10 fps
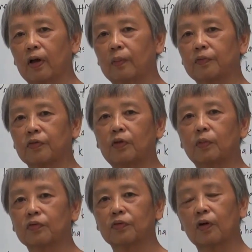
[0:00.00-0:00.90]
alms, he
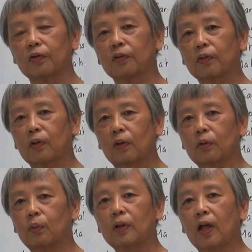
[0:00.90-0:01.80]
was not
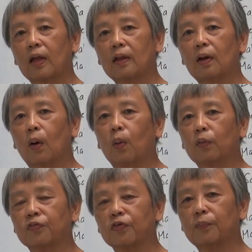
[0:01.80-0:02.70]
doing any
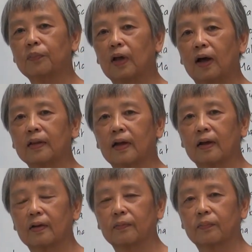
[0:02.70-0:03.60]
wholesome dana.